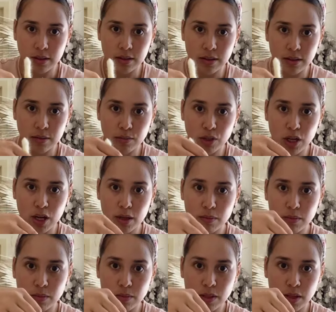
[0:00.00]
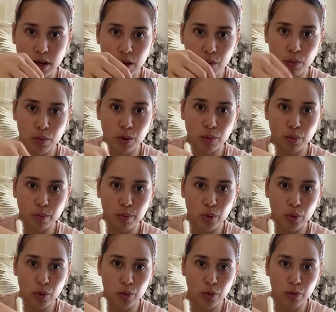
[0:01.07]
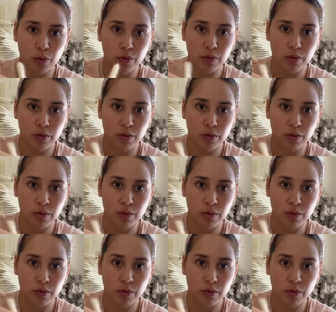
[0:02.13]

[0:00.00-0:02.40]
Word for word: sometimes I will move